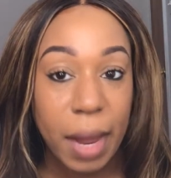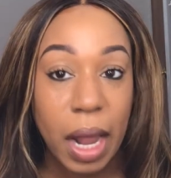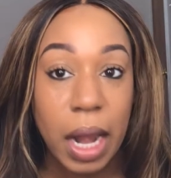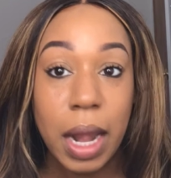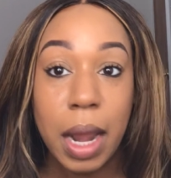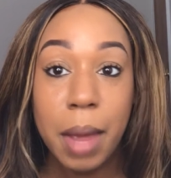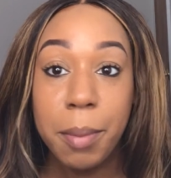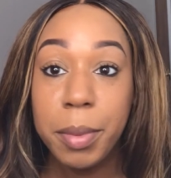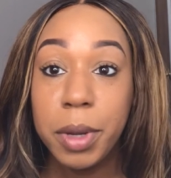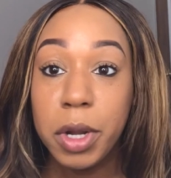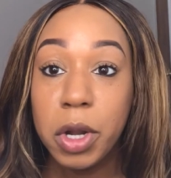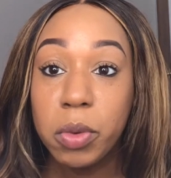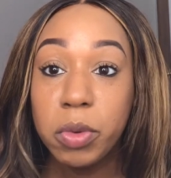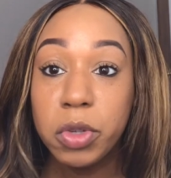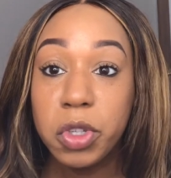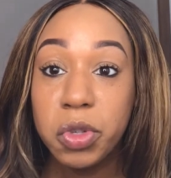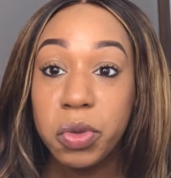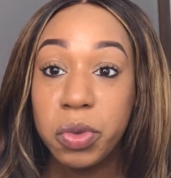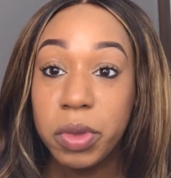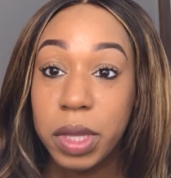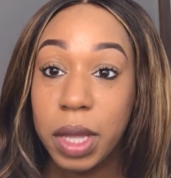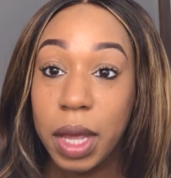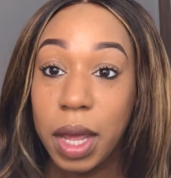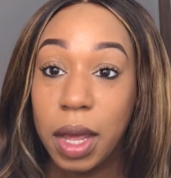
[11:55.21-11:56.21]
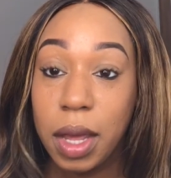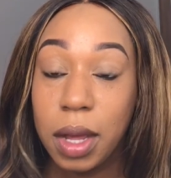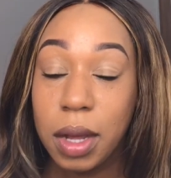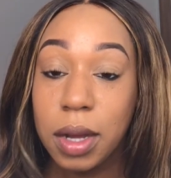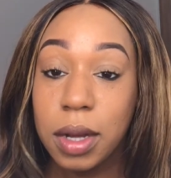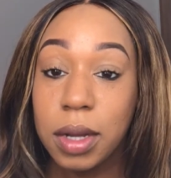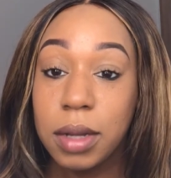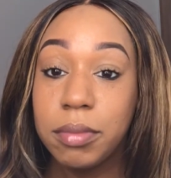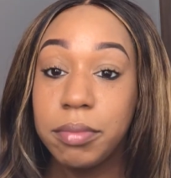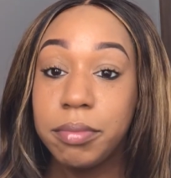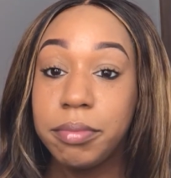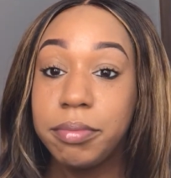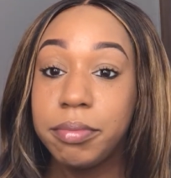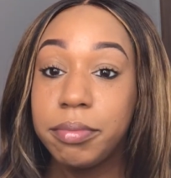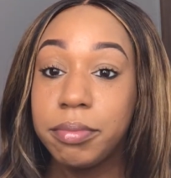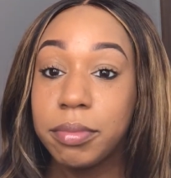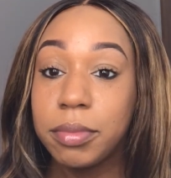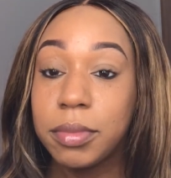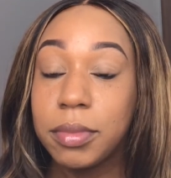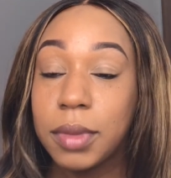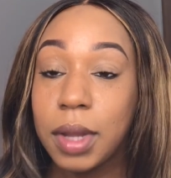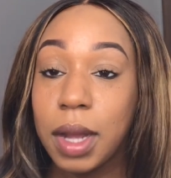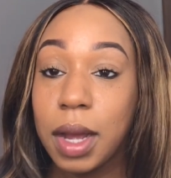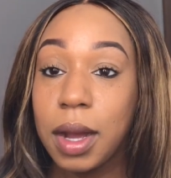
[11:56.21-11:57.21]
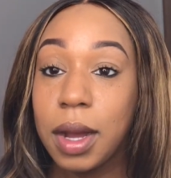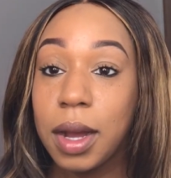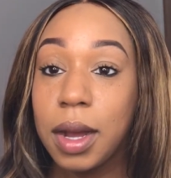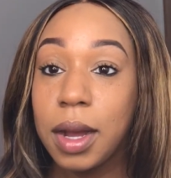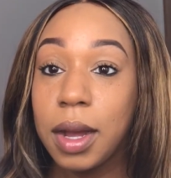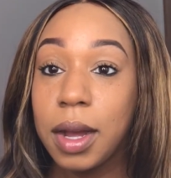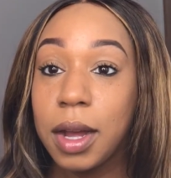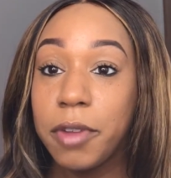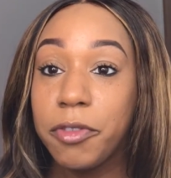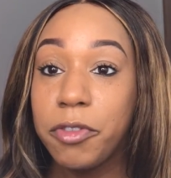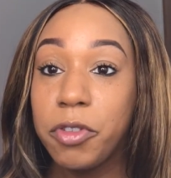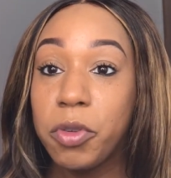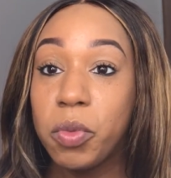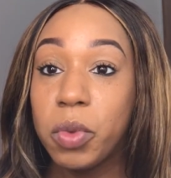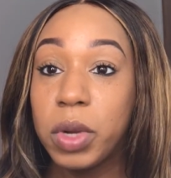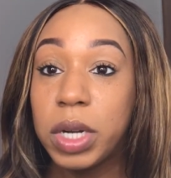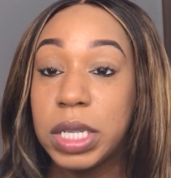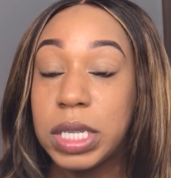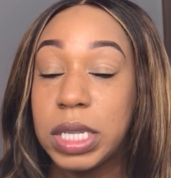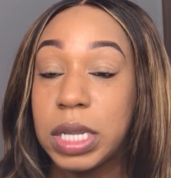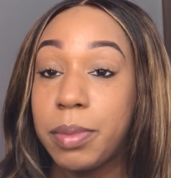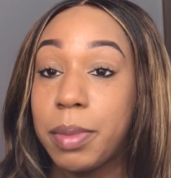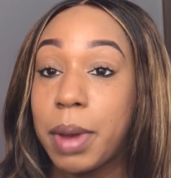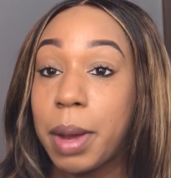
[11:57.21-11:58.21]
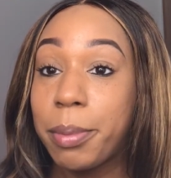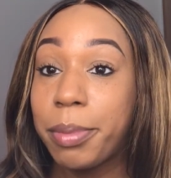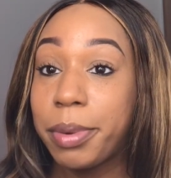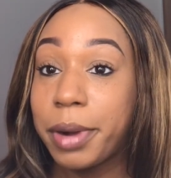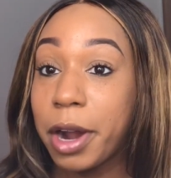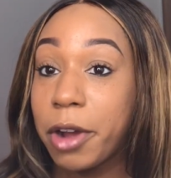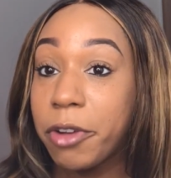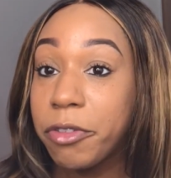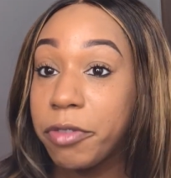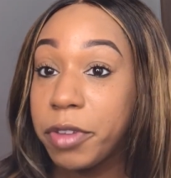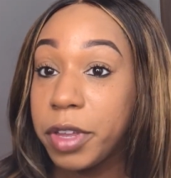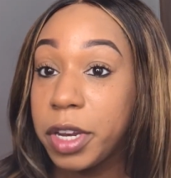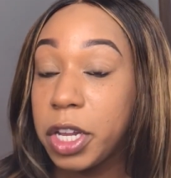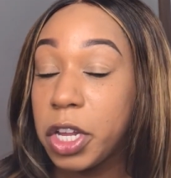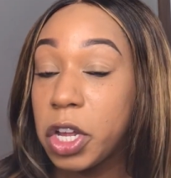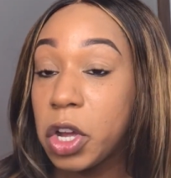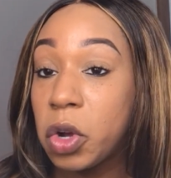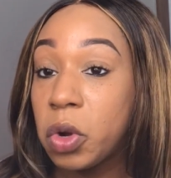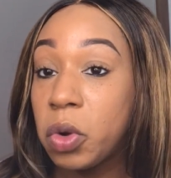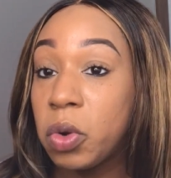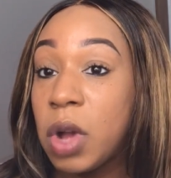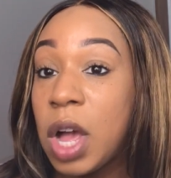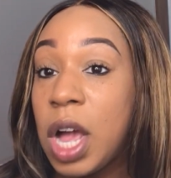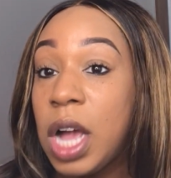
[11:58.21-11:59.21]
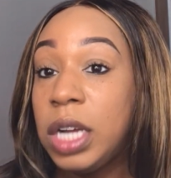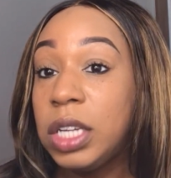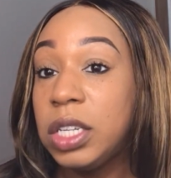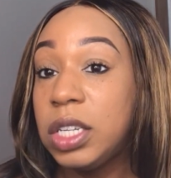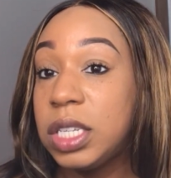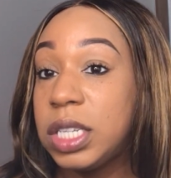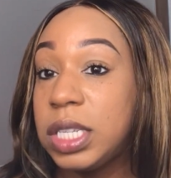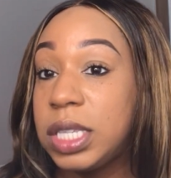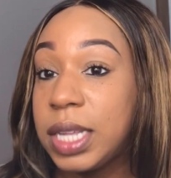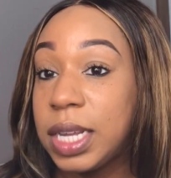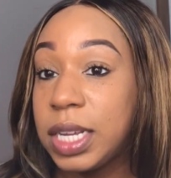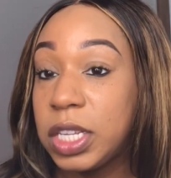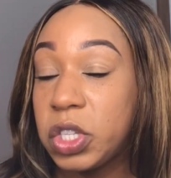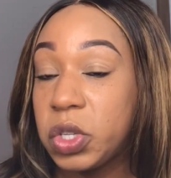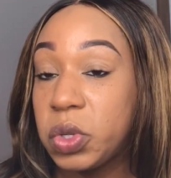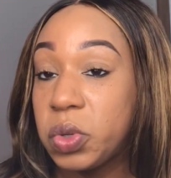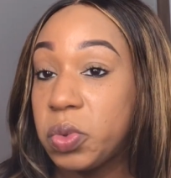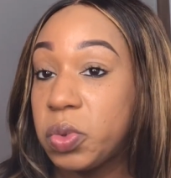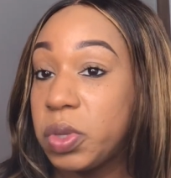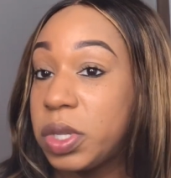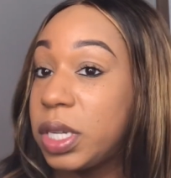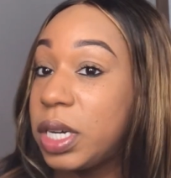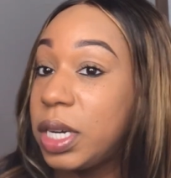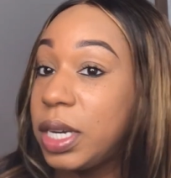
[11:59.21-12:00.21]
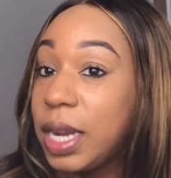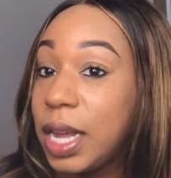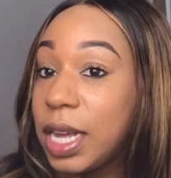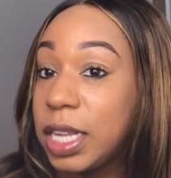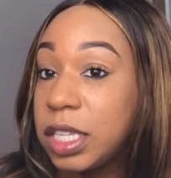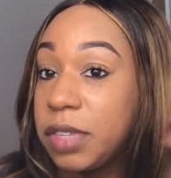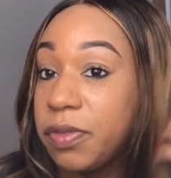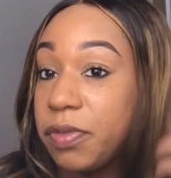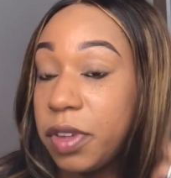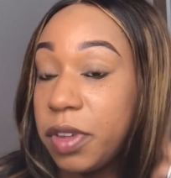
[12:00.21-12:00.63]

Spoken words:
let me know what you think. If you want to see my brow video, just stay tuned to the next